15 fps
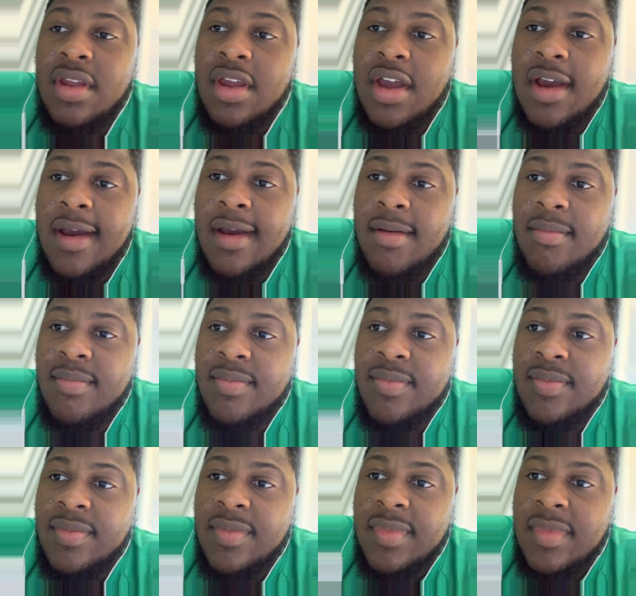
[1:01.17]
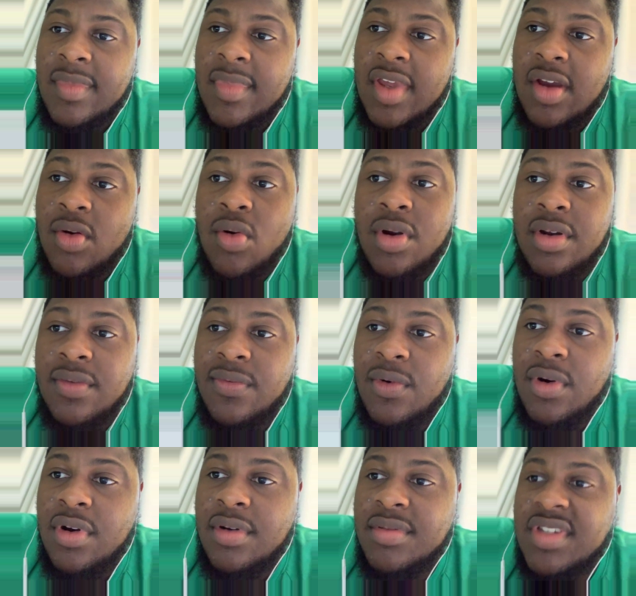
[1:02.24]
Um, According to
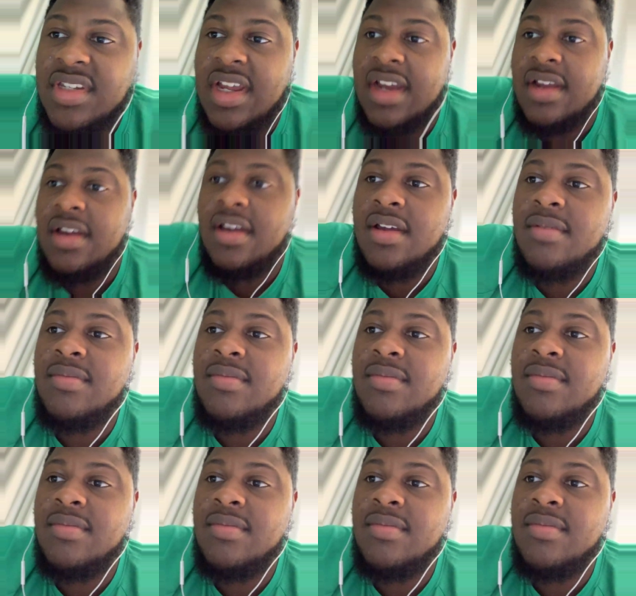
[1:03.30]
Forbes.com,